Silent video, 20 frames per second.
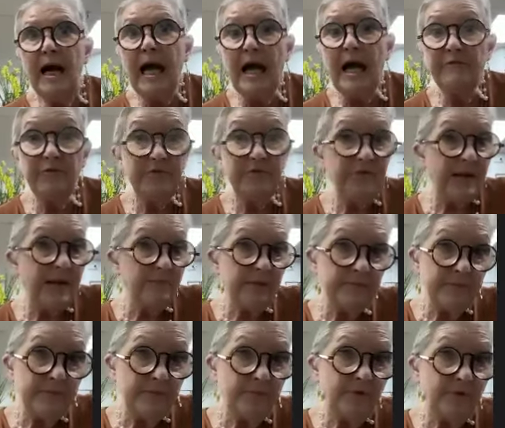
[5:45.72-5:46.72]
have a
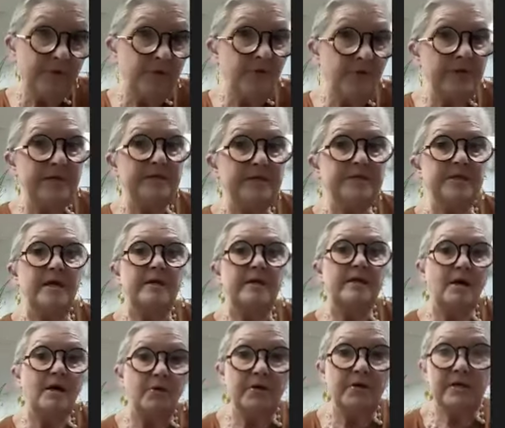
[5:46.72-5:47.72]
family member who is a
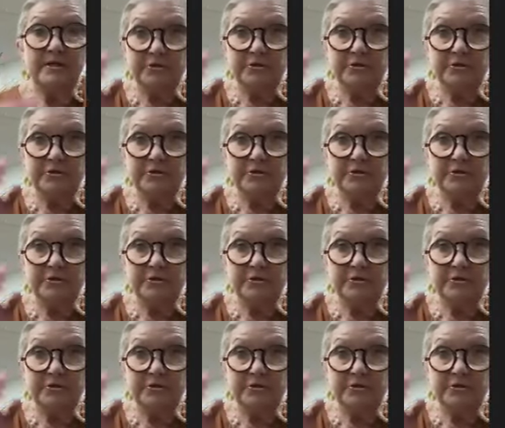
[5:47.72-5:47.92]
yoga